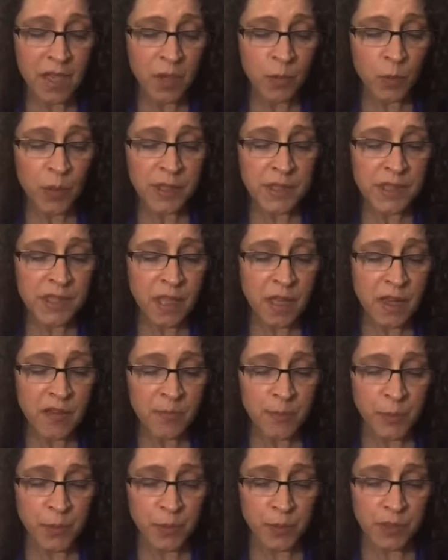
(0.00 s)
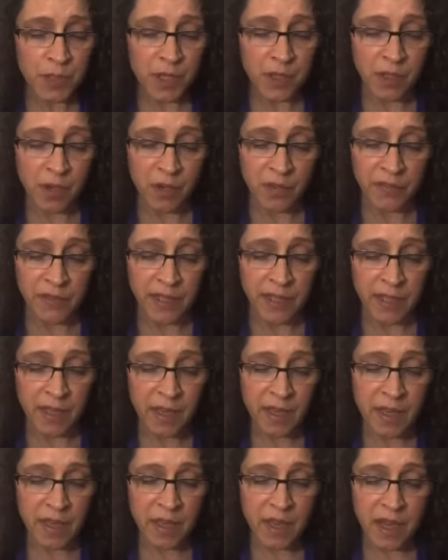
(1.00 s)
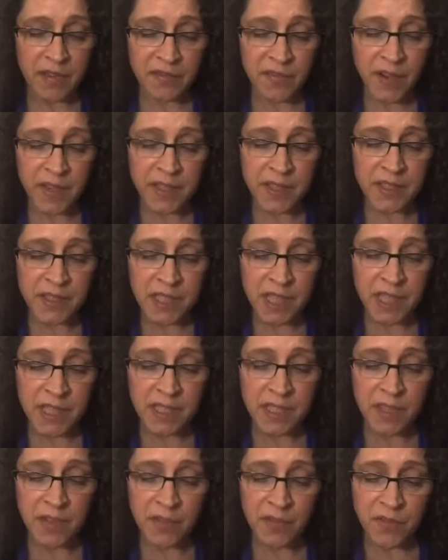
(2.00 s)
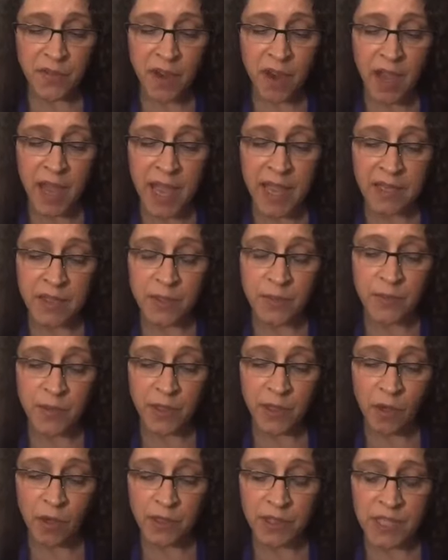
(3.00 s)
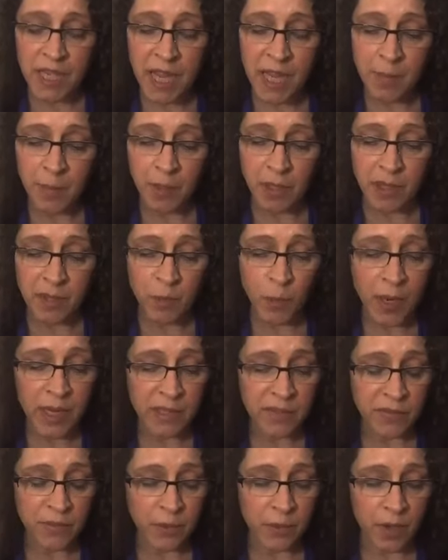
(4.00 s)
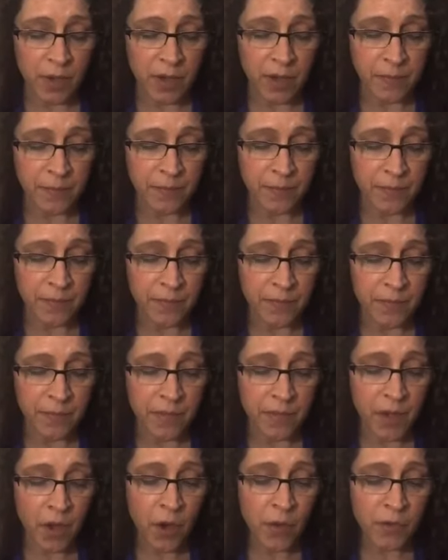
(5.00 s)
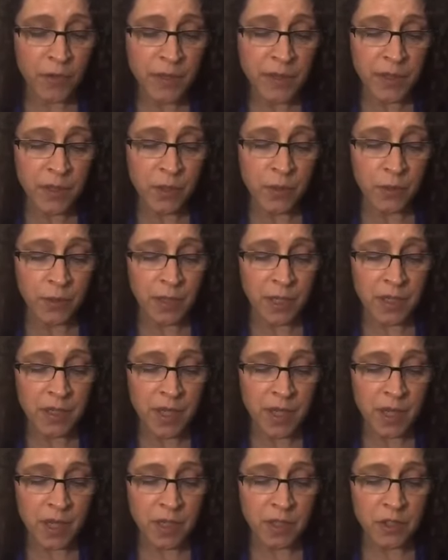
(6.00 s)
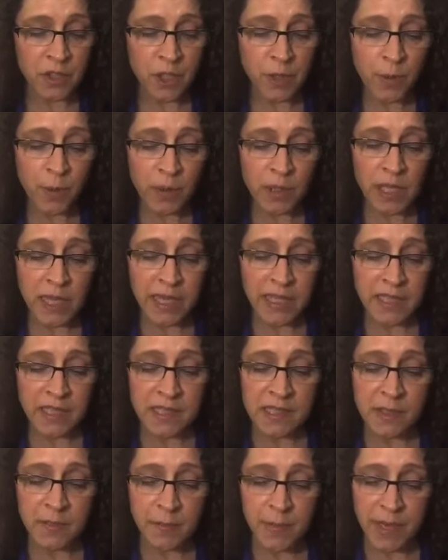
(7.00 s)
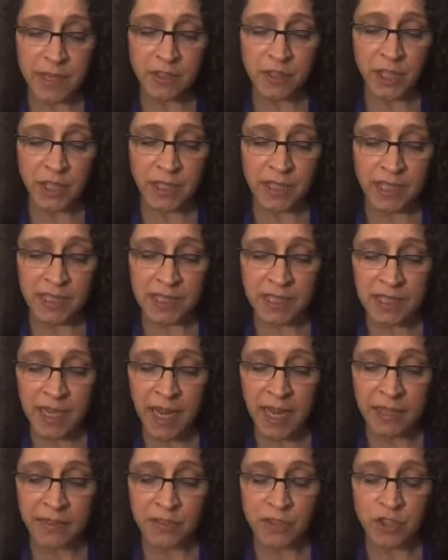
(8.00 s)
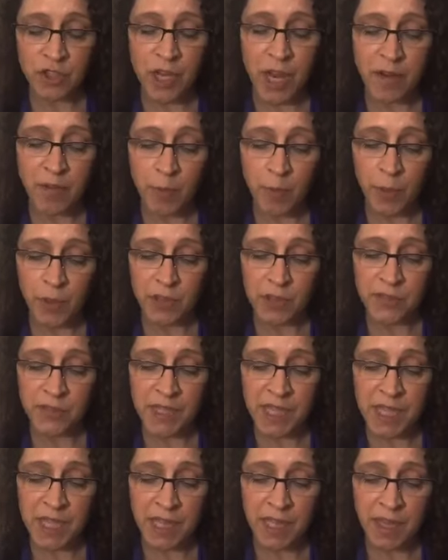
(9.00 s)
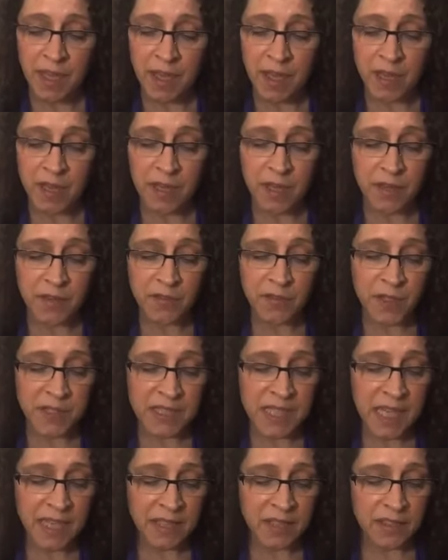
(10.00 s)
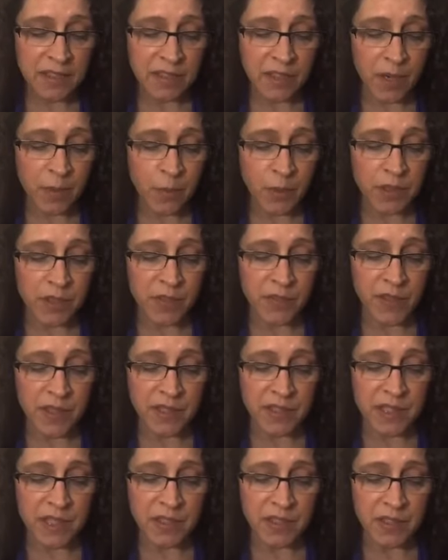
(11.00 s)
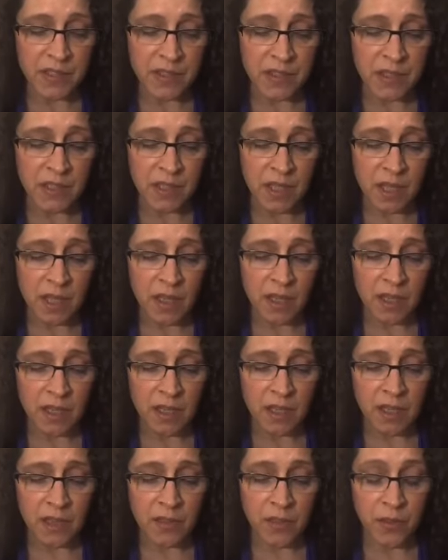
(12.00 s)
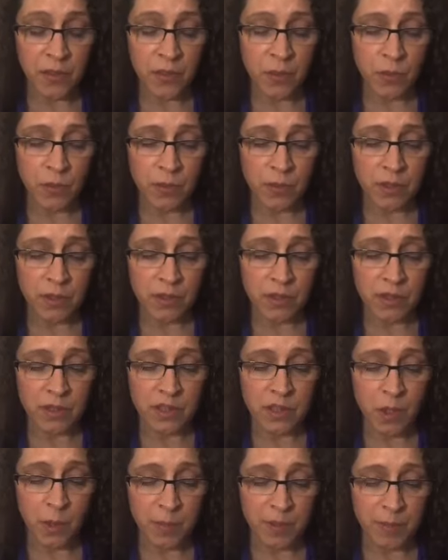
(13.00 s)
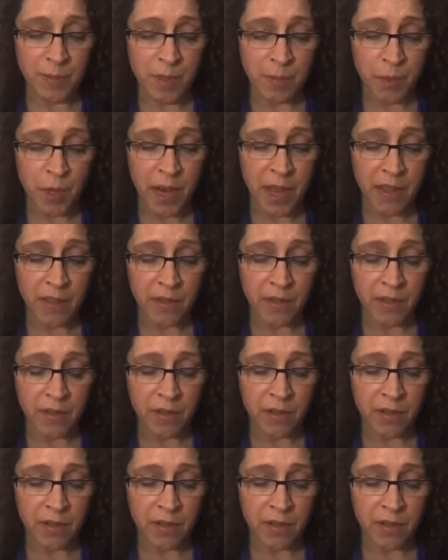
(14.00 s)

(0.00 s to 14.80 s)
Once I've bought a coffee, I find a seat at the far end of the long table and wait for her. Over in the corner, two old ladies in matching knitted hats share a pot of tea. For a second, I wonder if they're sisters. The thought stops my breath.